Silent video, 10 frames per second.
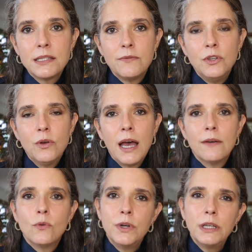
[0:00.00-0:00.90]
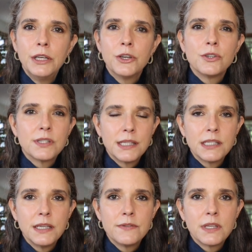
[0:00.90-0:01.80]
If you have oilier or
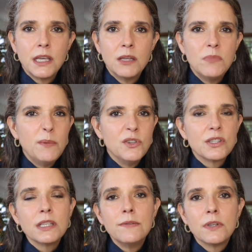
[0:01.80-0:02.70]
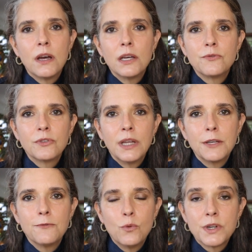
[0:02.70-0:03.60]
sensitive skin, maybe just leave it on for
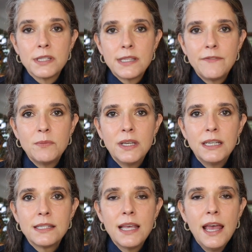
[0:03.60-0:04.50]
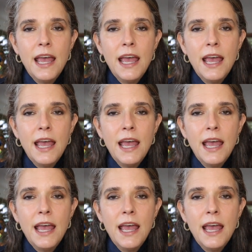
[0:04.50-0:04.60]
like four to seven minutes.